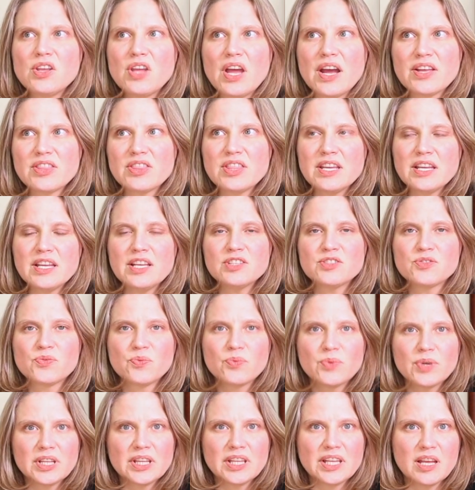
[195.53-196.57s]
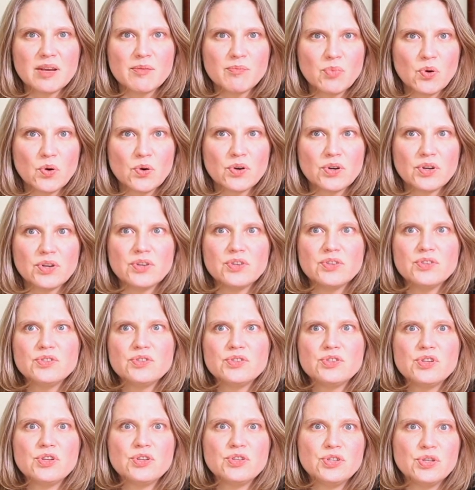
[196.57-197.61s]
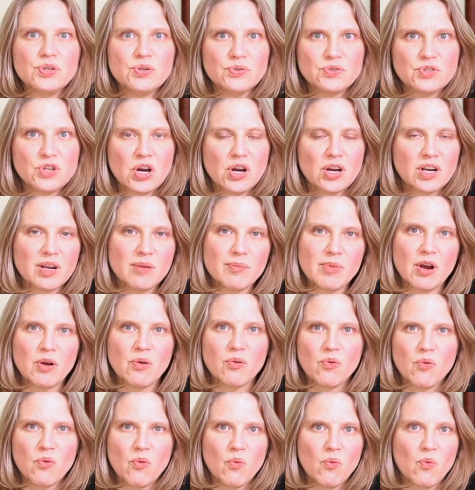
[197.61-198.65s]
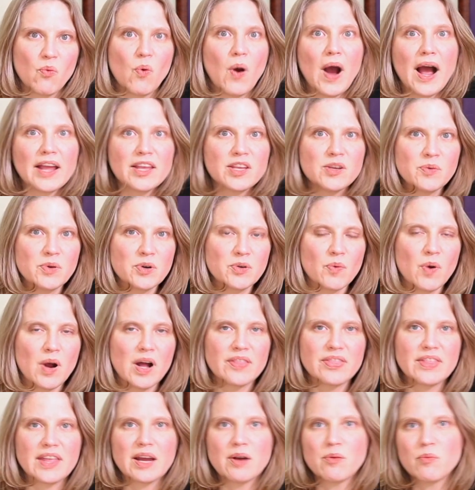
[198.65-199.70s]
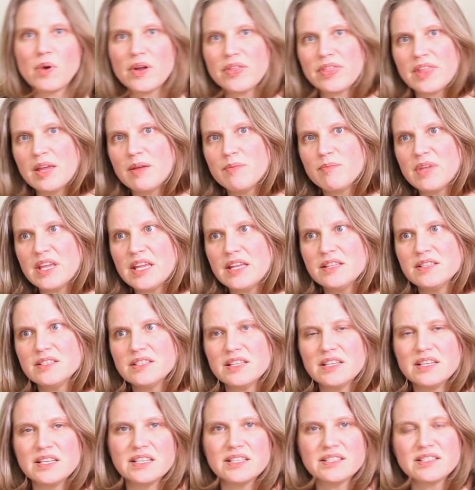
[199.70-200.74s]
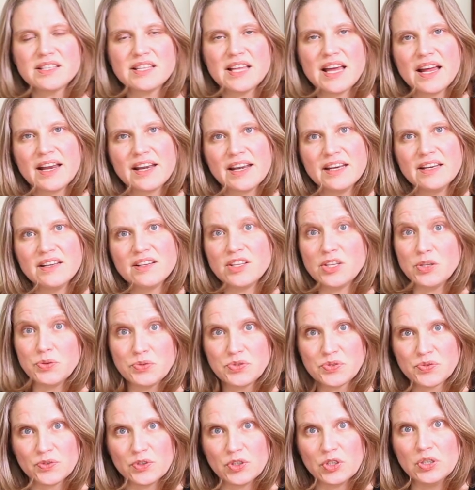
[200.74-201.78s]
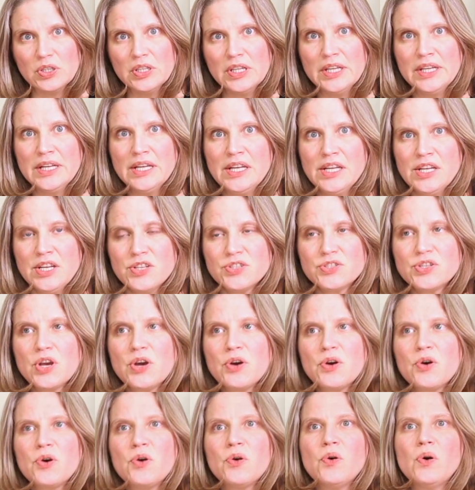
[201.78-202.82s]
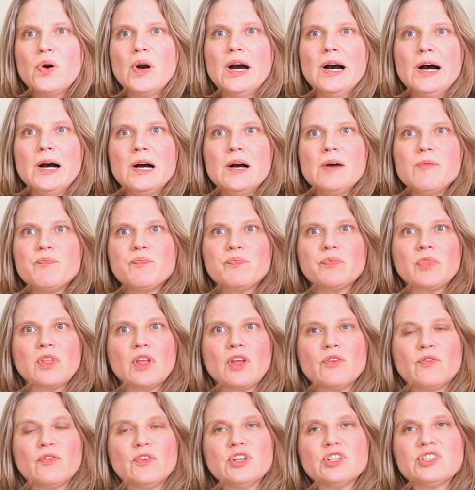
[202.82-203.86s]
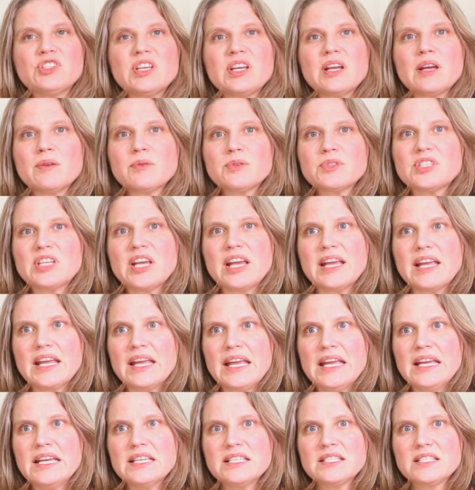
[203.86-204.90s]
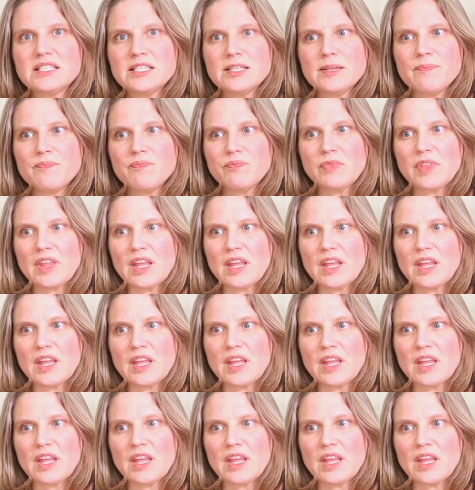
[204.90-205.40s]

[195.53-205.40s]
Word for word: I think it's really important to talk about why you would want that, what that means, and is that useful. So the first thing I will say is